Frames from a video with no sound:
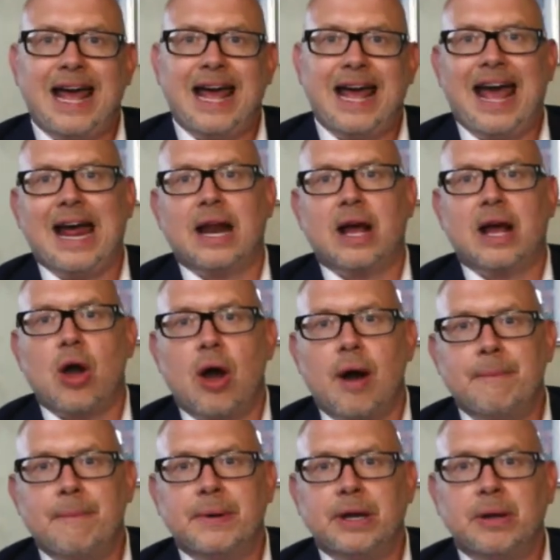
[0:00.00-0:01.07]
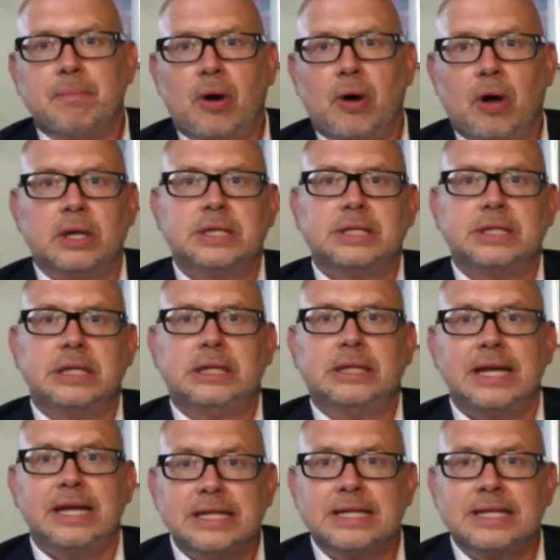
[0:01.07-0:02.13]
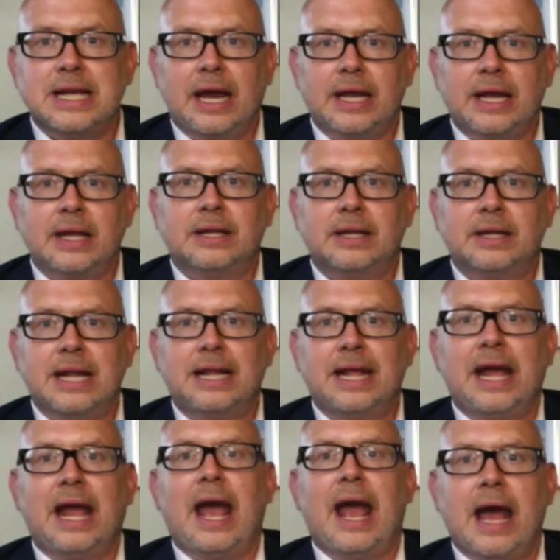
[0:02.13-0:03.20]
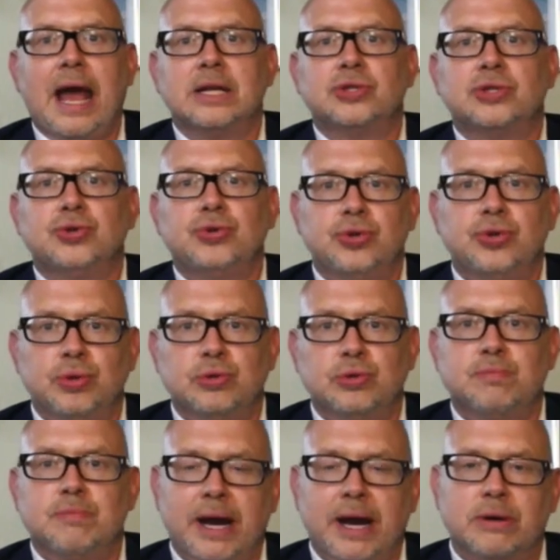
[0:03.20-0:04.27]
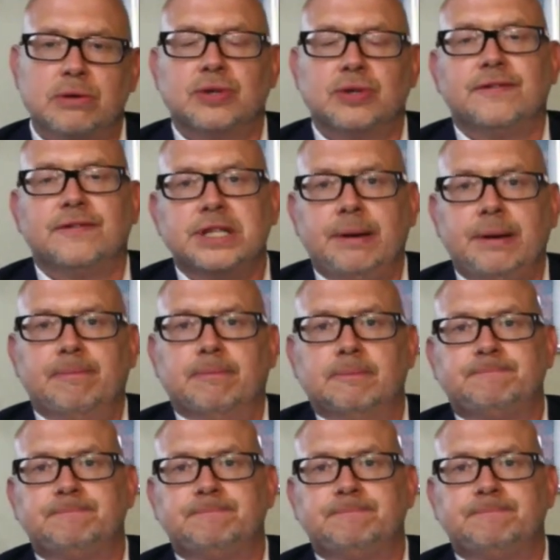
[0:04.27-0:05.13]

had a company policy dictating that they had to use Microsoft Teams.